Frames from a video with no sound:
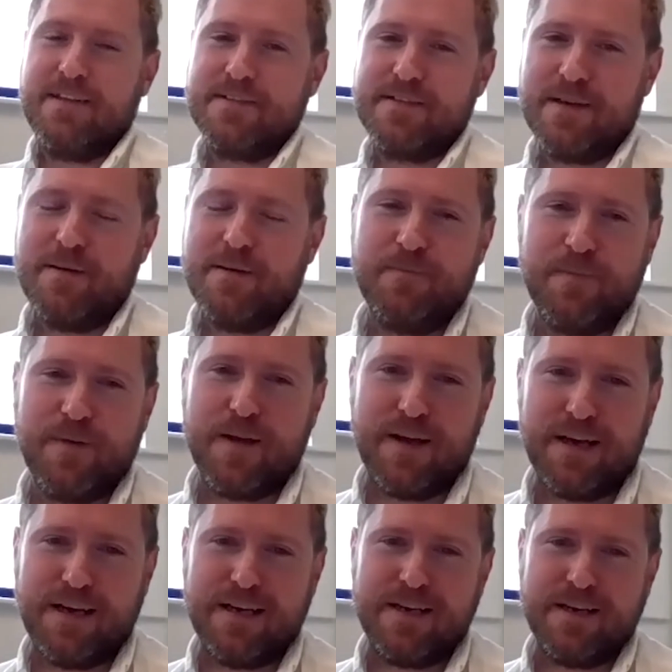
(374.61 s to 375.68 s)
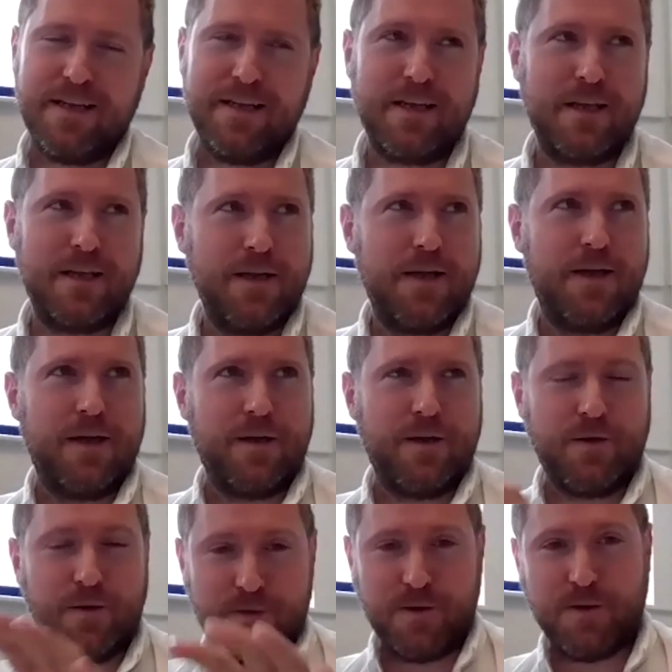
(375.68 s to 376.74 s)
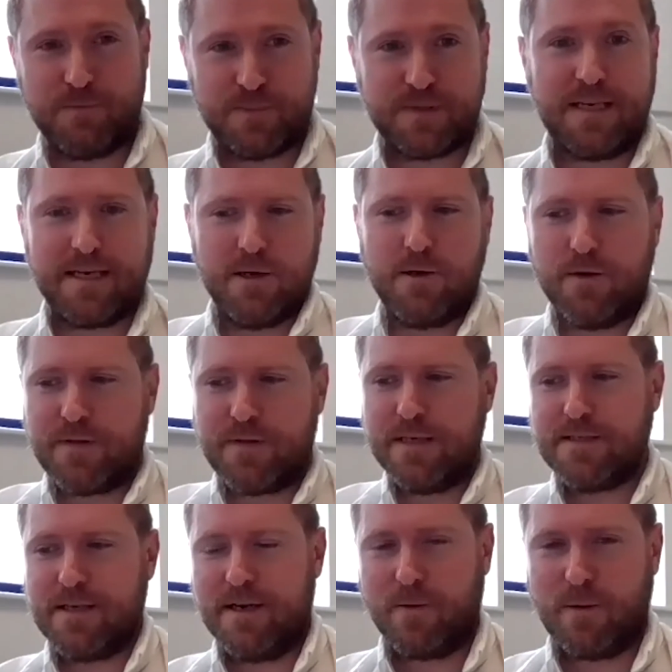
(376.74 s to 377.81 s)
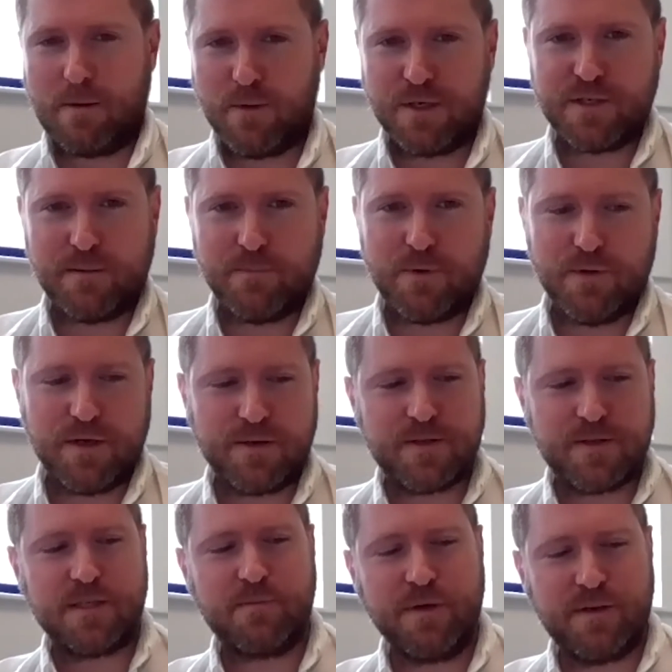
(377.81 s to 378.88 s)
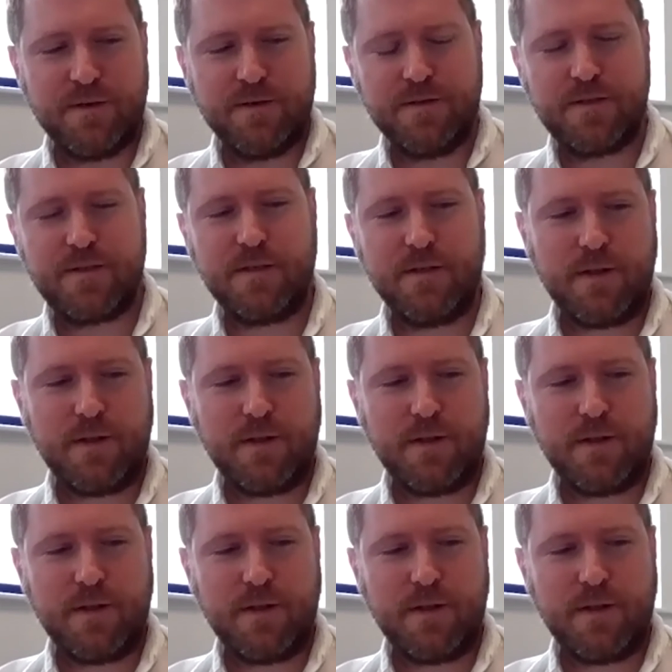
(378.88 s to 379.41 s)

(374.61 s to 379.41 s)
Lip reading: There's like you're saying a lot of things there, and I want to jump on those things because